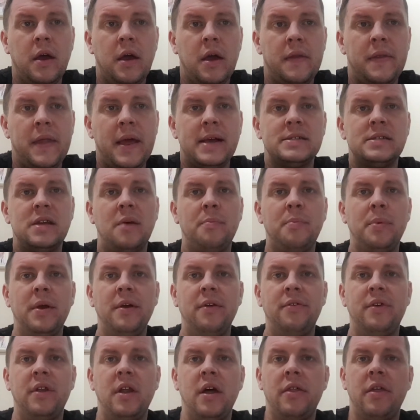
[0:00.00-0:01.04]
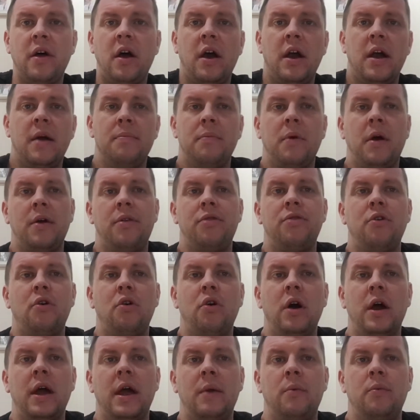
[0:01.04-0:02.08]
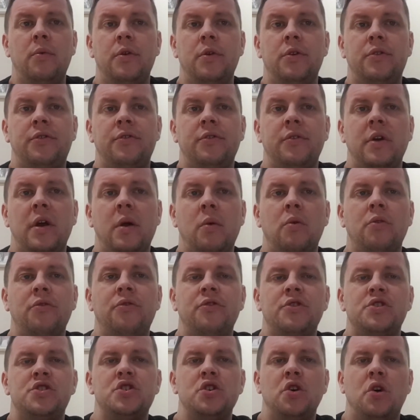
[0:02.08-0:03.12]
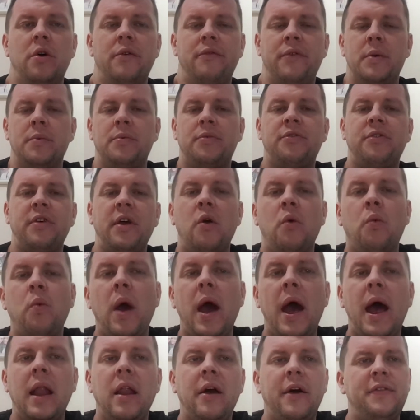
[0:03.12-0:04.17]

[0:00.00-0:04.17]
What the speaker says: Next up is another item that I thought I wasn't sure if it would sell well.